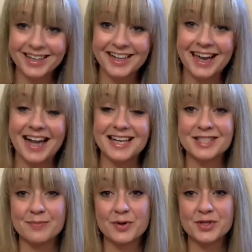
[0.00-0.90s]
As
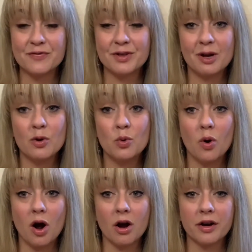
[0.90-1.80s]
most of you know who
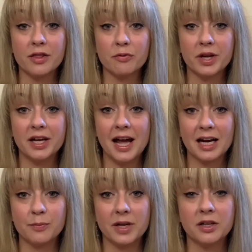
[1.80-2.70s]
are in the
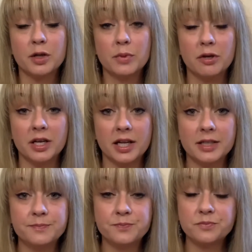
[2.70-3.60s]
reenactment community,
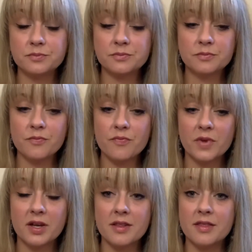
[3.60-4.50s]

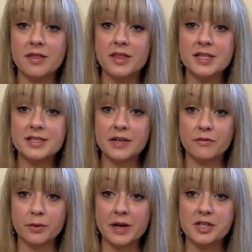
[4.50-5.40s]
this
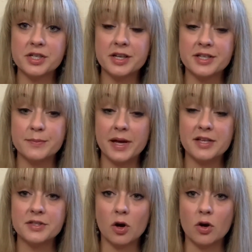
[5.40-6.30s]
information is
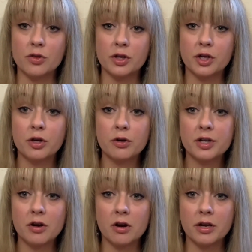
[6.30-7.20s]
based on the current
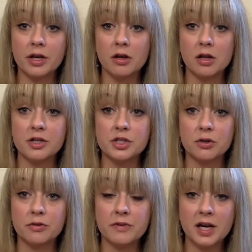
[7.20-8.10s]
archaeological
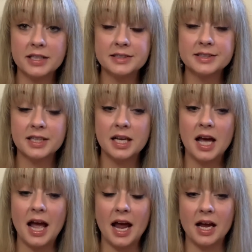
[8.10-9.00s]
finds,
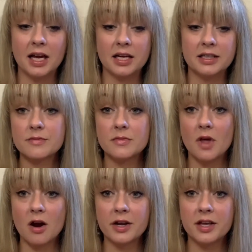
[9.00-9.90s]
and
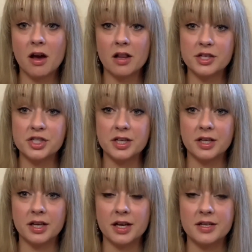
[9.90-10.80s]

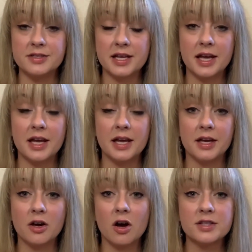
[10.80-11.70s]
archaeology is a
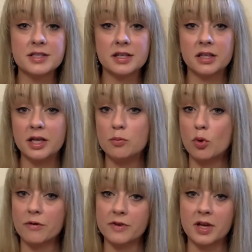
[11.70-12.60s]
constantly
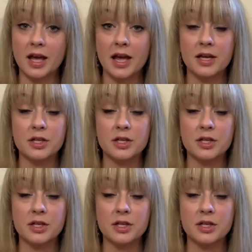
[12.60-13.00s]
morphing and